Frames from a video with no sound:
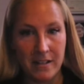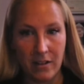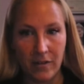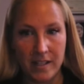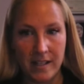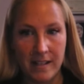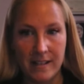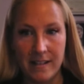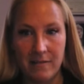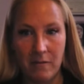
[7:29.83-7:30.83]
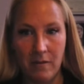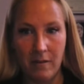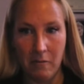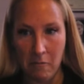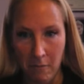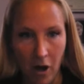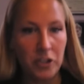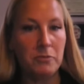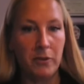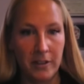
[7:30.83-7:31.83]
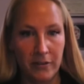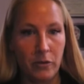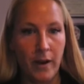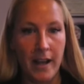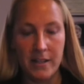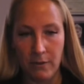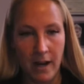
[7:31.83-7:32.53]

services multiple different ways.